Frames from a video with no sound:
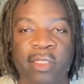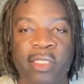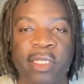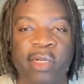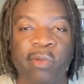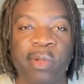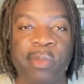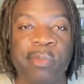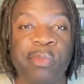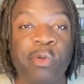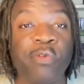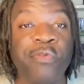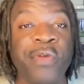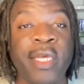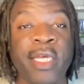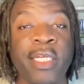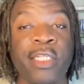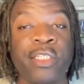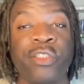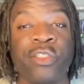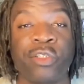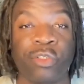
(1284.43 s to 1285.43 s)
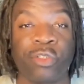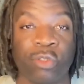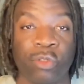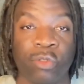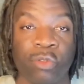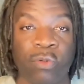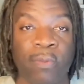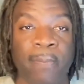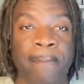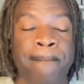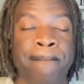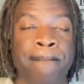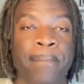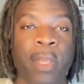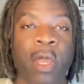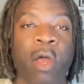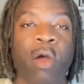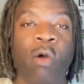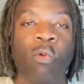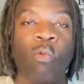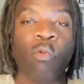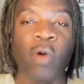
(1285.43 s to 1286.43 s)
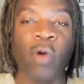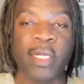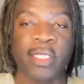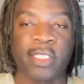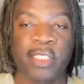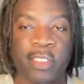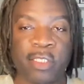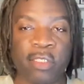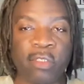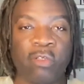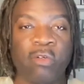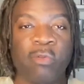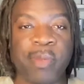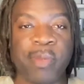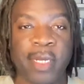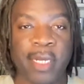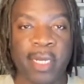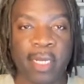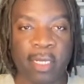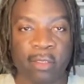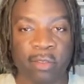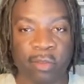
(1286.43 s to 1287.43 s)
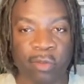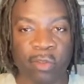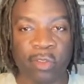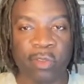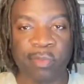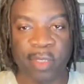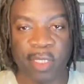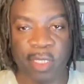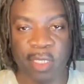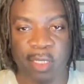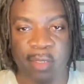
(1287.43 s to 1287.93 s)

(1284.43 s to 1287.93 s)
and we move into what still puzzles me.